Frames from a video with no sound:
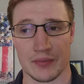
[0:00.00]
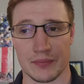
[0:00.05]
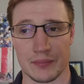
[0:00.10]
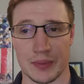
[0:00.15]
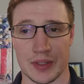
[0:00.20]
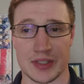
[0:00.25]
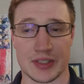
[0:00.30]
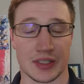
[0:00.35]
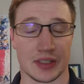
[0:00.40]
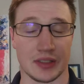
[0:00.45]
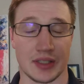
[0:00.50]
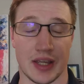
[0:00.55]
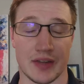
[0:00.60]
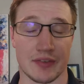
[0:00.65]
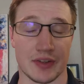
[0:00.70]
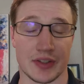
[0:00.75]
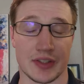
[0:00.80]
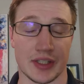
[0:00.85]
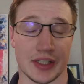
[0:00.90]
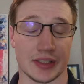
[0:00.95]
basically
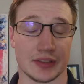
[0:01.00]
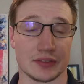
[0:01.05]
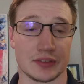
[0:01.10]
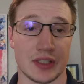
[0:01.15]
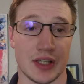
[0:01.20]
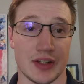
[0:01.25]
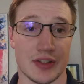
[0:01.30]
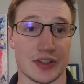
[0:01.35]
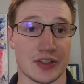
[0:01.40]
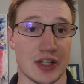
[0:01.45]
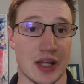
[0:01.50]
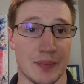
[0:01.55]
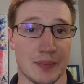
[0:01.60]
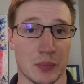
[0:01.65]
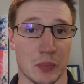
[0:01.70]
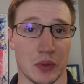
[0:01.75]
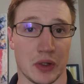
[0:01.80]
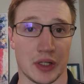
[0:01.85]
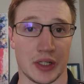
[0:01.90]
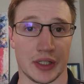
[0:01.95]
everything kind of stopped
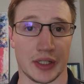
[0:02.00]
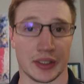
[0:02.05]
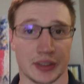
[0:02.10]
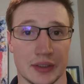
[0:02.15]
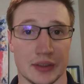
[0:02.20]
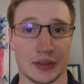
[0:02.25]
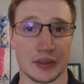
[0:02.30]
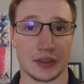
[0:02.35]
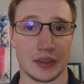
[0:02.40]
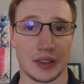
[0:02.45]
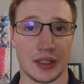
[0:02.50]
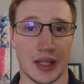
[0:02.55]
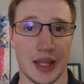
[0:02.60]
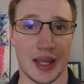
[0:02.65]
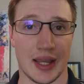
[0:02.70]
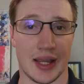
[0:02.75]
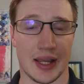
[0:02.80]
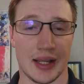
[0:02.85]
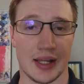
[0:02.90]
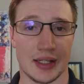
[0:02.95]
working
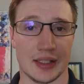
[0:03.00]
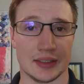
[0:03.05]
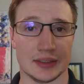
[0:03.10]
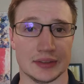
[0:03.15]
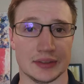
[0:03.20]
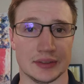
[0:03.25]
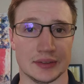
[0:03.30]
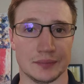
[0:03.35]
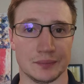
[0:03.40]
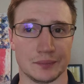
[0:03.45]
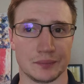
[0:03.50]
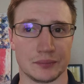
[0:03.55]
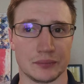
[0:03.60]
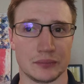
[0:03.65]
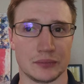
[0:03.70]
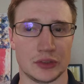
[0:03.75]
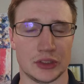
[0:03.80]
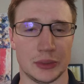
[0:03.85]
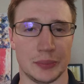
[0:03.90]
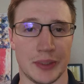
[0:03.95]
and
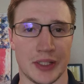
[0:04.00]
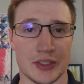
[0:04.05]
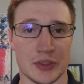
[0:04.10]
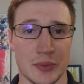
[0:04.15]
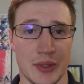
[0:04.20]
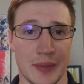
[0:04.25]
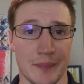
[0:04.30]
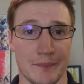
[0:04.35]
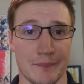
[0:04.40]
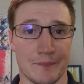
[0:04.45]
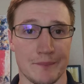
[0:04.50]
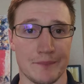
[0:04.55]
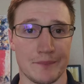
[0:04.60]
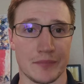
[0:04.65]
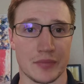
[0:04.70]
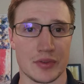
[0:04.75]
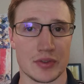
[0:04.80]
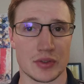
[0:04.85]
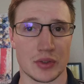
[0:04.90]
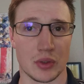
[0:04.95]
she passed away.
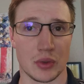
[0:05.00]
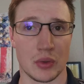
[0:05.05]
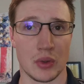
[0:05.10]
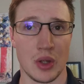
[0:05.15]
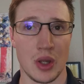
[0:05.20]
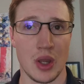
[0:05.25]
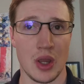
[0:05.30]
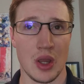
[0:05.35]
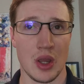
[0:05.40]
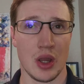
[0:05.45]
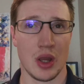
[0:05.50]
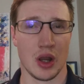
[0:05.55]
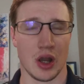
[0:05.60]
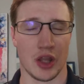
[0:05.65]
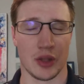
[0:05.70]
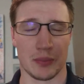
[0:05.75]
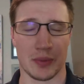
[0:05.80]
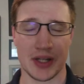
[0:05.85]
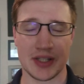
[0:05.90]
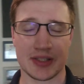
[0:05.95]
So
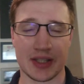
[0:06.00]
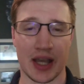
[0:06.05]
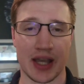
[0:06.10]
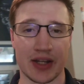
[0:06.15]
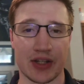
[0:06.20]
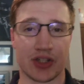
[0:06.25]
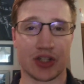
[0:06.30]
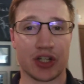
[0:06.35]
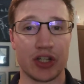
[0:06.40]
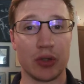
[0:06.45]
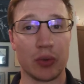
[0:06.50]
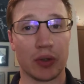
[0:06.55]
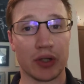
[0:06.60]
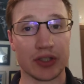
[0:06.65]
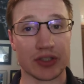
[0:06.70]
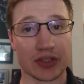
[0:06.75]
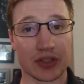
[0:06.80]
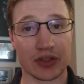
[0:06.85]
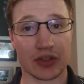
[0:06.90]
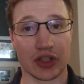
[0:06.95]
on the bright side, she
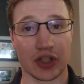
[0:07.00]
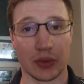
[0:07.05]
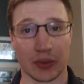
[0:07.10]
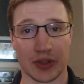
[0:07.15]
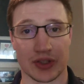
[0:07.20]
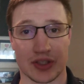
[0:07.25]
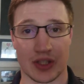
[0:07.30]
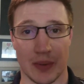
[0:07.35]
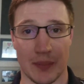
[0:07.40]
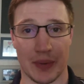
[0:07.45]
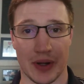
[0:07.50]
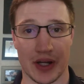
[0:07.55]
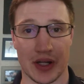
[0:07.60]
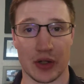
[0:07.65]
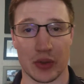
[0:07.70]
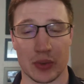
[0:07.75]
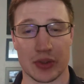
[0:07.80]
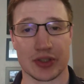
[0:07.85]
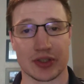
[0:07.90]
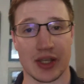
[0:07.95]
was somebody
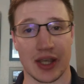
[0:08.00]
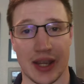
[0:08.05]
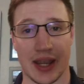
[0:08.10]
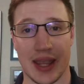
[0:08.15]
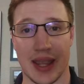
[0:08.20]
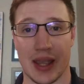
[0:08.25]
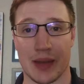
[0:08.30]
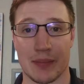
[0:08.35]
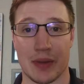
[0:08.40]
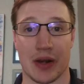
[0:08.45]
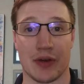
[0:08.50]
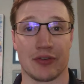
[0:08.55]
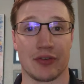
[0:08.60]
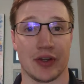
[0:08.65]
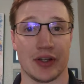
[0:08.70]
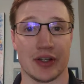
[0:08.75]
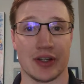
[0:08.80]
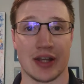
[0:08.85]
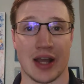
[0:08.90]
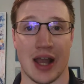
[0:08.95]
who was saying, hey, I'm not
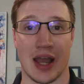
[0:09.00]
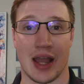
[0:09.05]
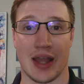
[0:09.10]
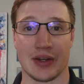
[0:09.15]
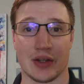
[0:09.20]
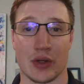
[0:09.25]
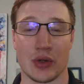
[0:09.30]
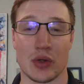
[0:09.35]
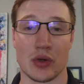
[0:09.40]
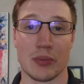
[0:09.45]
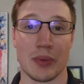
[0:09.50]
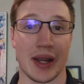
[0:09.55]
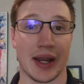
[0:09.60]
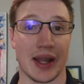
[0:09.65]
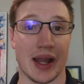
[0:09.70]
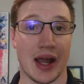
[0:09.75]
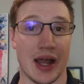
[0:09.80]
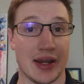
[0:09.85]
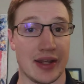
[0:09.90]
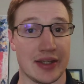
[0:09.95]
afraid to die. I know who my
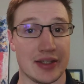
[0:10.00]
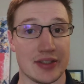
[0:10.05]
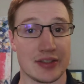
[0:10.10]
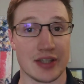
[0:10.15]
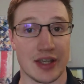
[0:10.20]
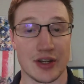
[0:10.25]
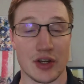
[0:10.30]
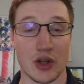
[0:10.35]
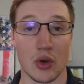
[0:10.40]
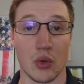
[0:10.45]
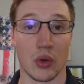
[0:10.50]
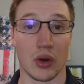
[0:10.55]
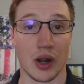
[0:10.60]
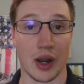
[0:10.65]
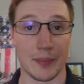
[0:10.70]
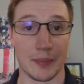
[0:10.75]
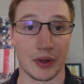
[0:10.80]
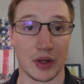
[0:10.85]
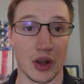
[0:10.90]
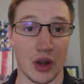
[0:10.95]
God is. I know where
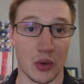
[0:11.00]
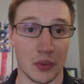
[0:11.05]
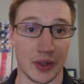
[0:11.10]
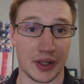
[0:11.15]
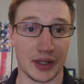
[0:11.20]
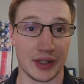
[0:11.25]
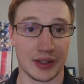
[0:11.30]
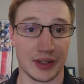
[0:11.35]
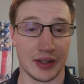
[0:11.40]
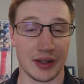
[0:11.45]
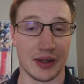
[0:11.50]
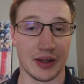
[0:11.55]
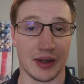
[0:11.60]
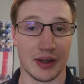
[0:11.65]
I'm going.